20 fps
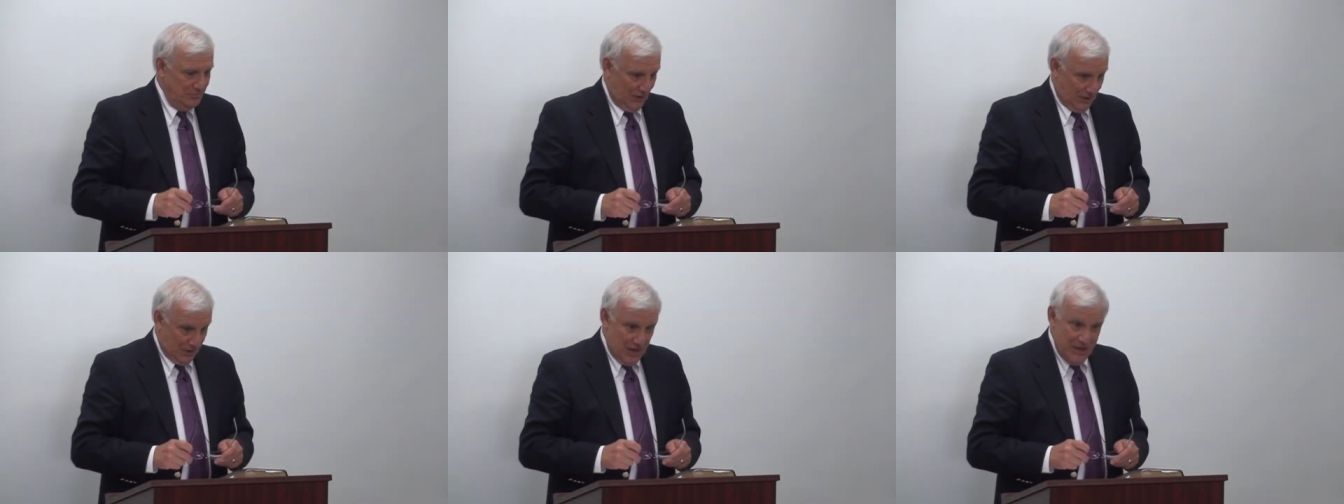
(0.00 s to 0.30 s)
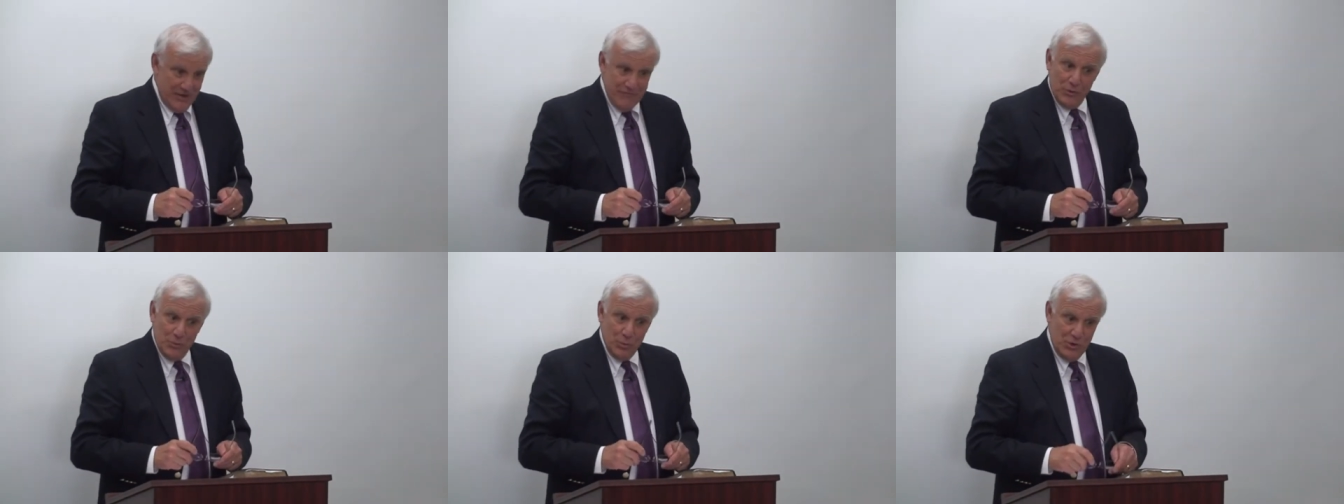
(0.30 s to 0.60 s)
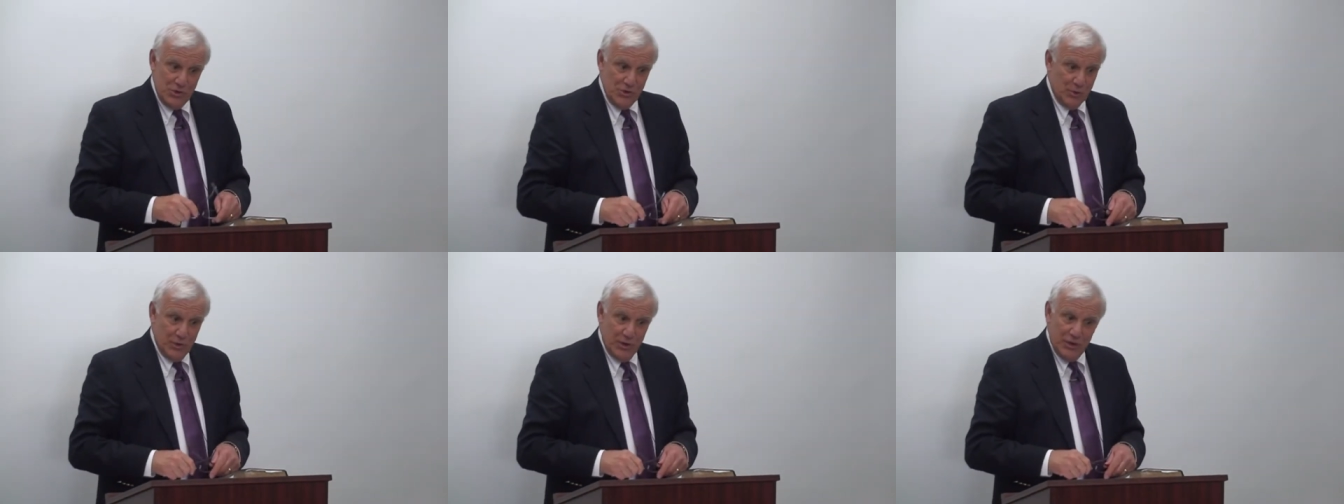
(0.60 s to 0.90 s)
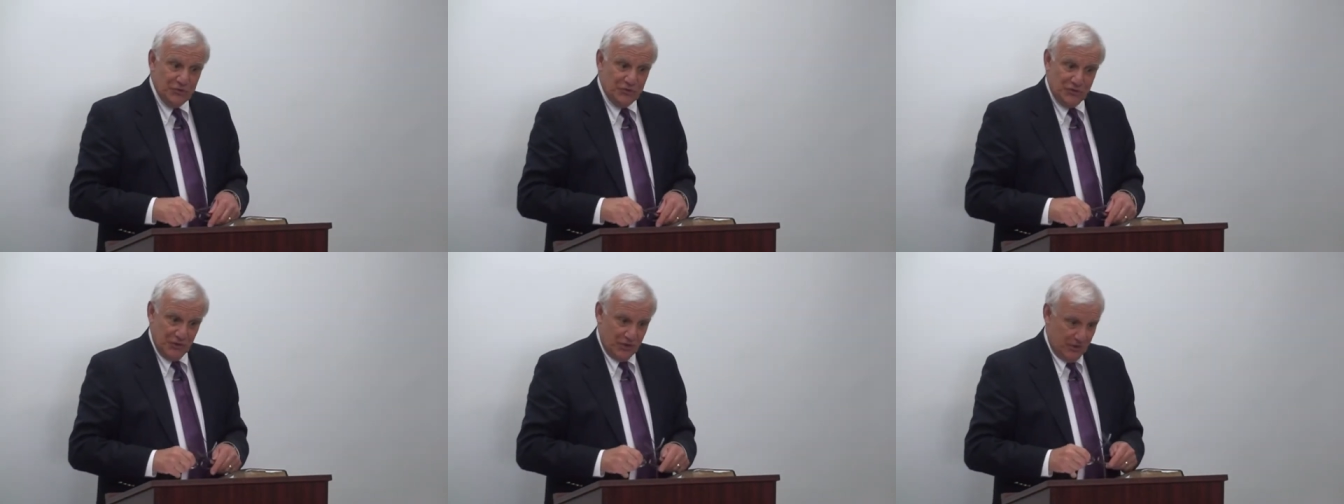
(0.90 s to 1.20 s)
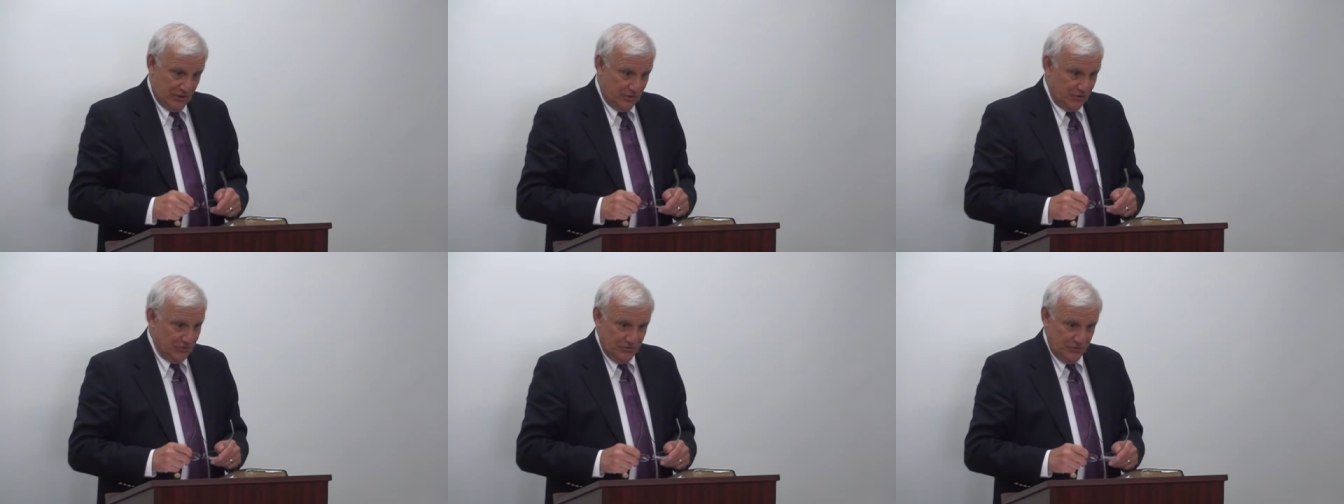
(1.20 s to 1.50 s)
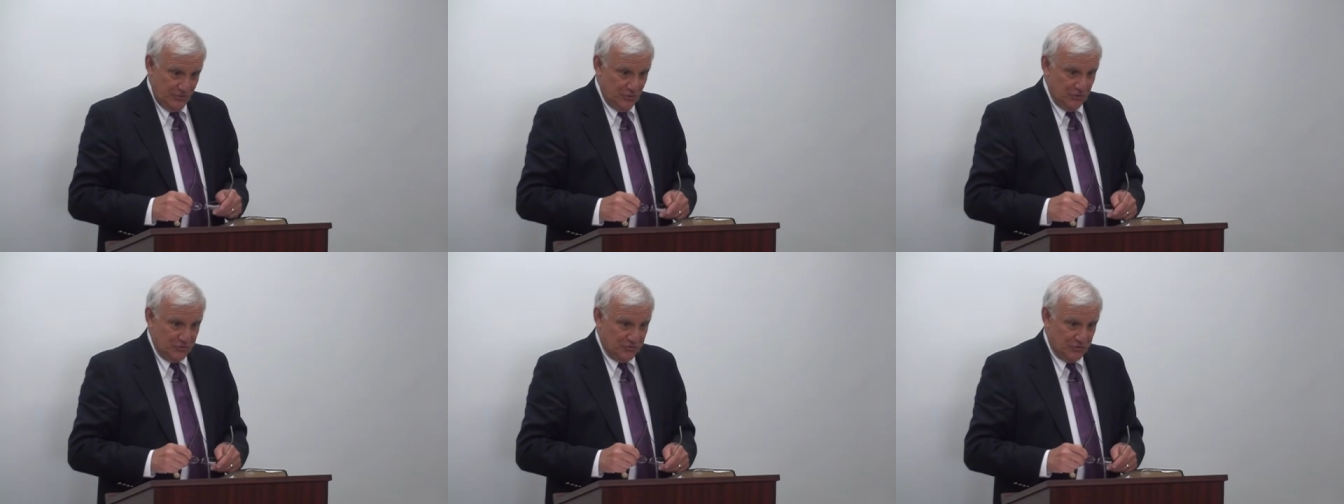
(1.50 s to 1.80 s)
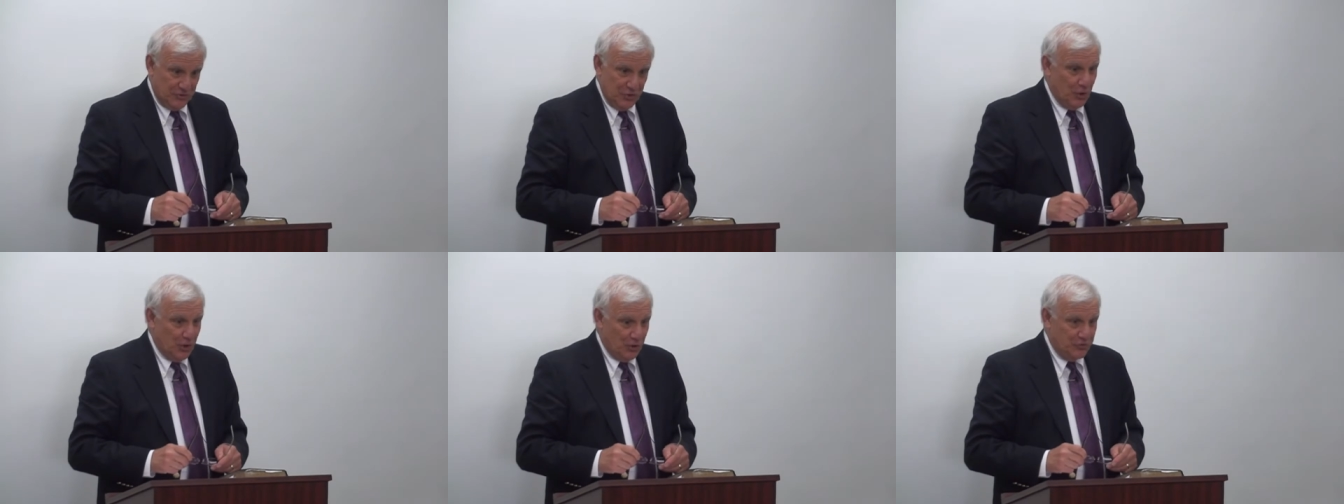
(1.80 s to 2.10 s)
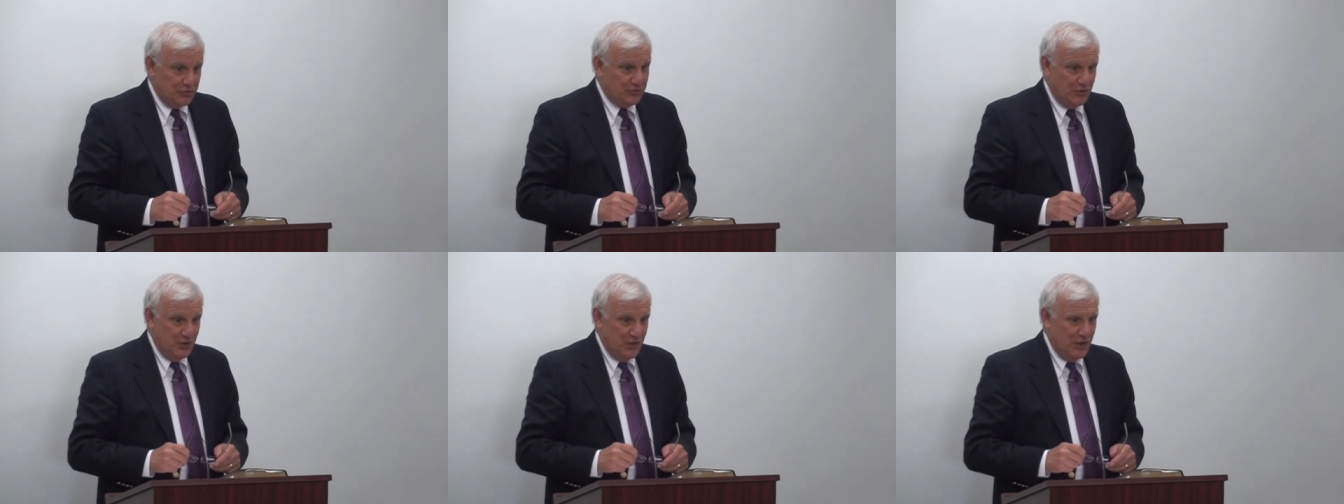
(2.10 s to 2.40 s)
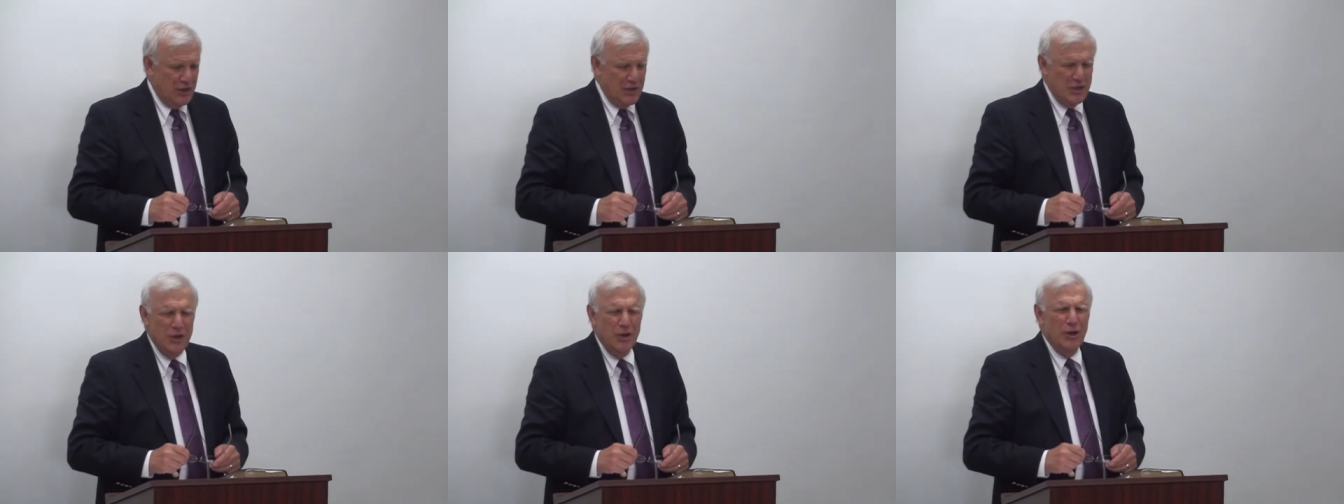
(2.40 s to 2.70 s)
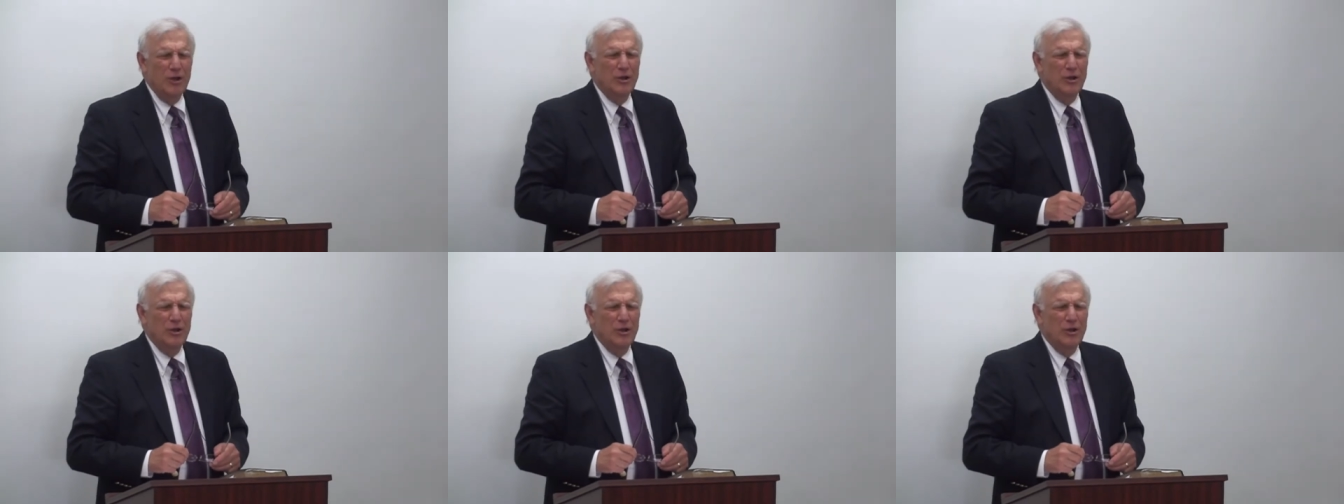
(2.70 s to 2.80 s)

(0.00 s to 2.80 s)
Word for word: And even when you're in cities, you still see